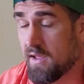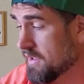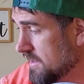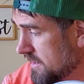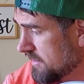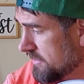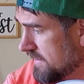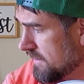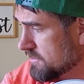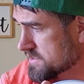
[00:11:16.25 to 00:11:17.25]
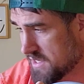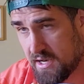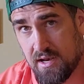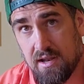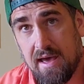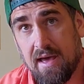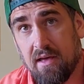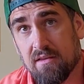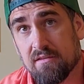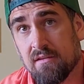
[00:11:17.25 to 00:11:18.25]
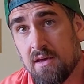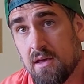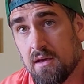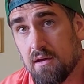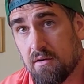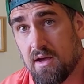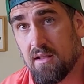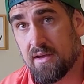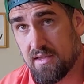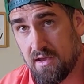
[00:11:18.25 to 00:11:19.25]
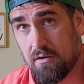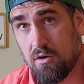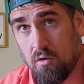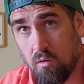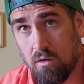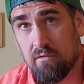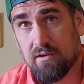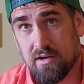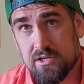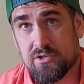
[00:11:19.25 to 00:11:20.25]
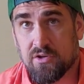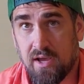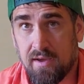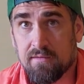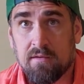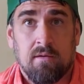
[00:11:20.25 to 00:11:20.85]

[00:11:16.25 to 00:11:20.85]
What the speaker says: I kind of thought I was getting it as, you know, kind of like the inner core, very straight,